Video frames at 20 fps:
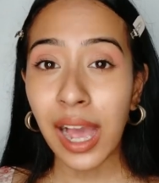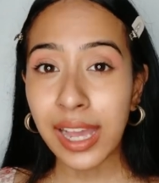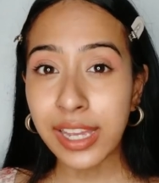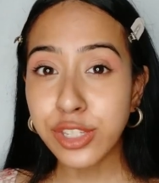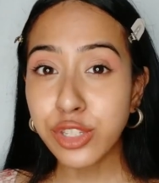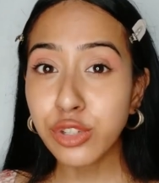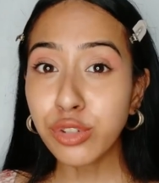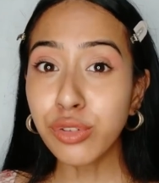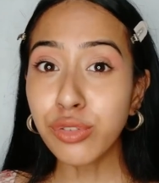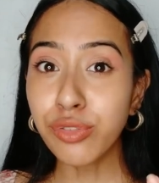
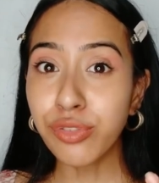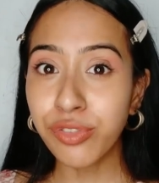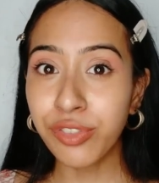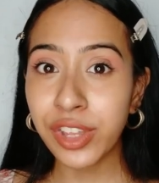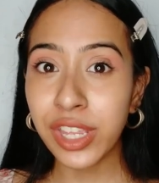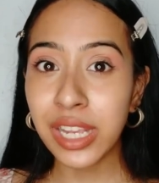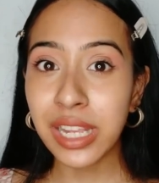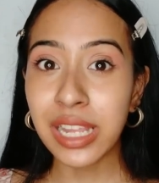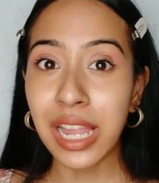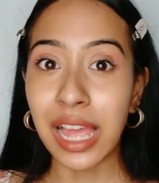I do
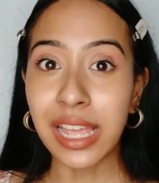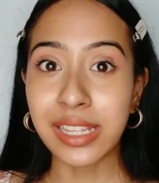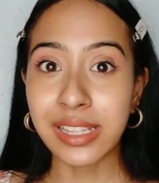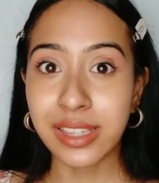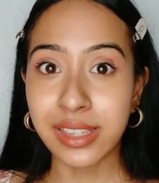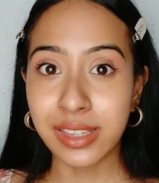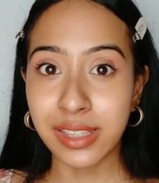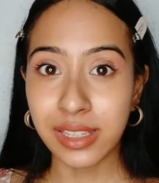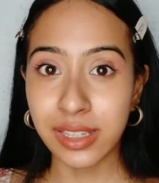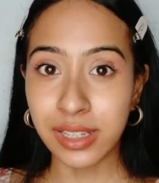feel
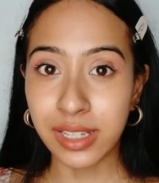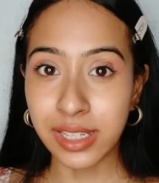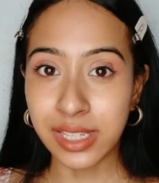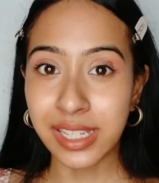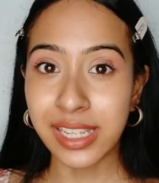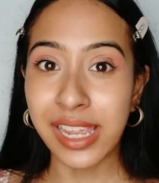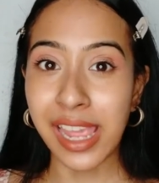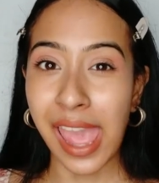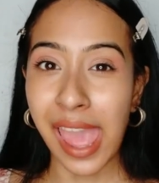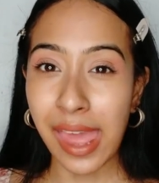like
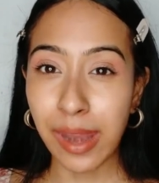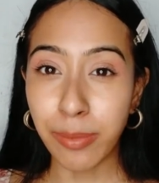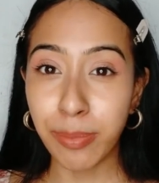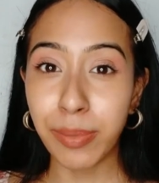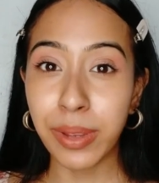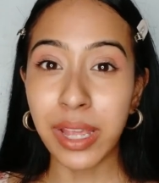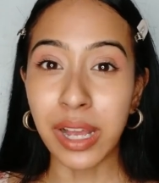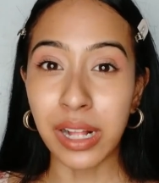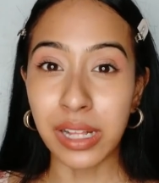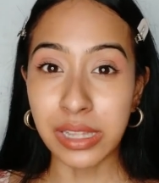it can
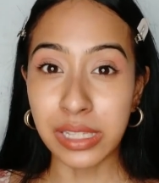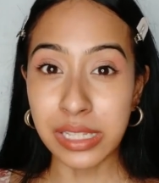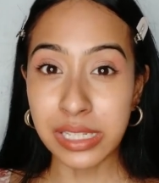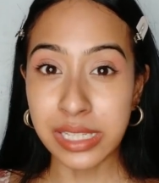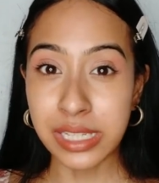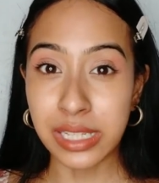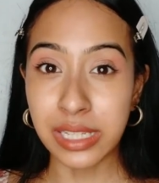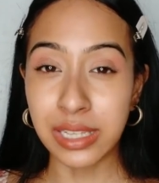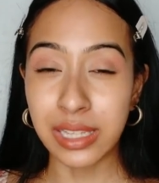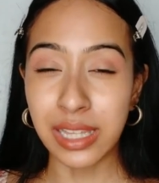be a
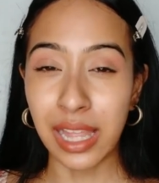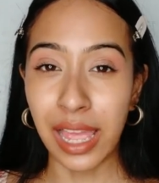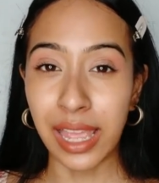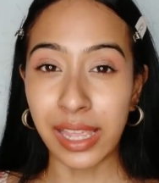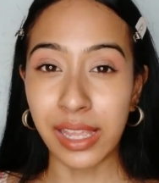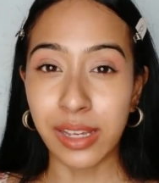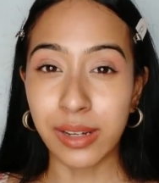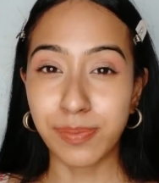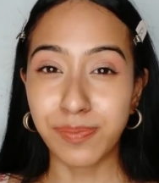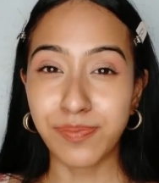little
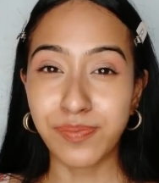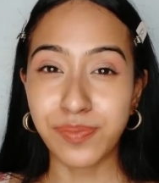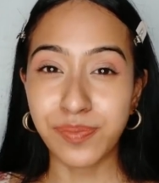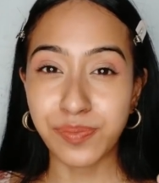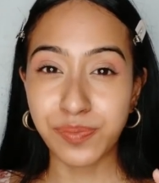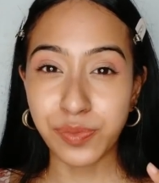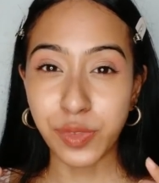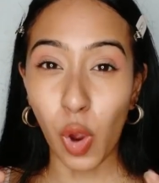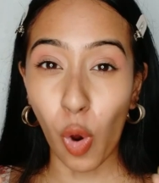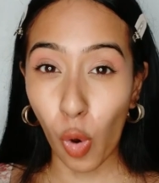like
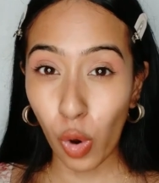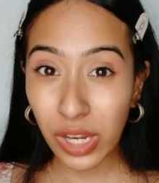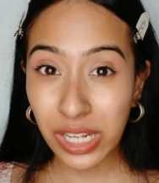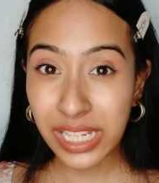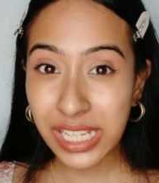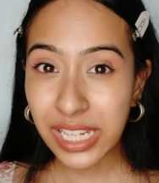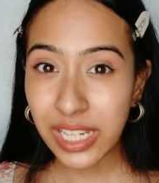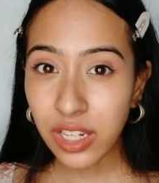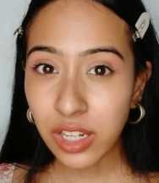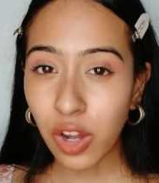
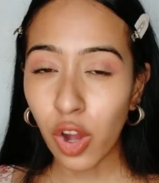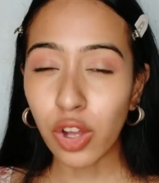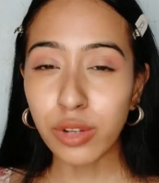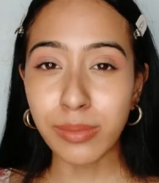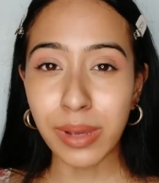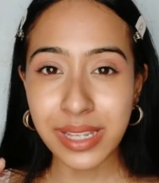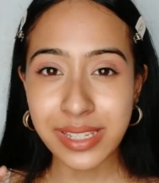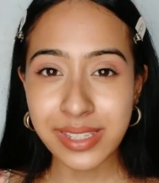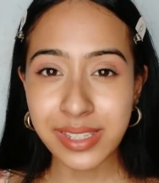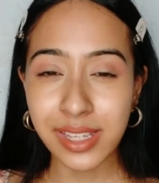oily on
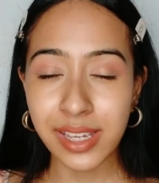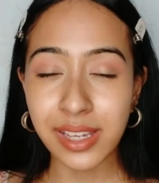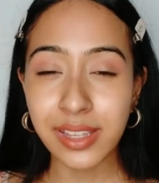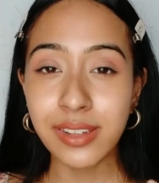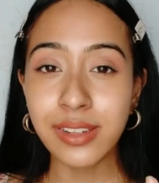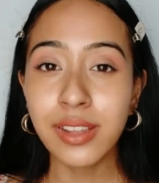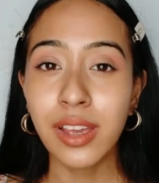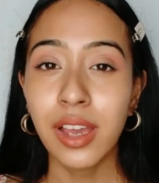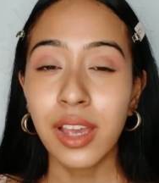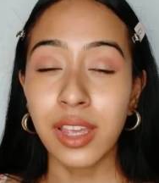my
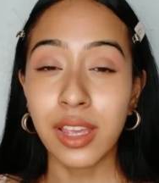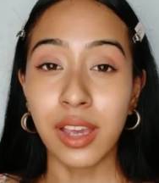skin.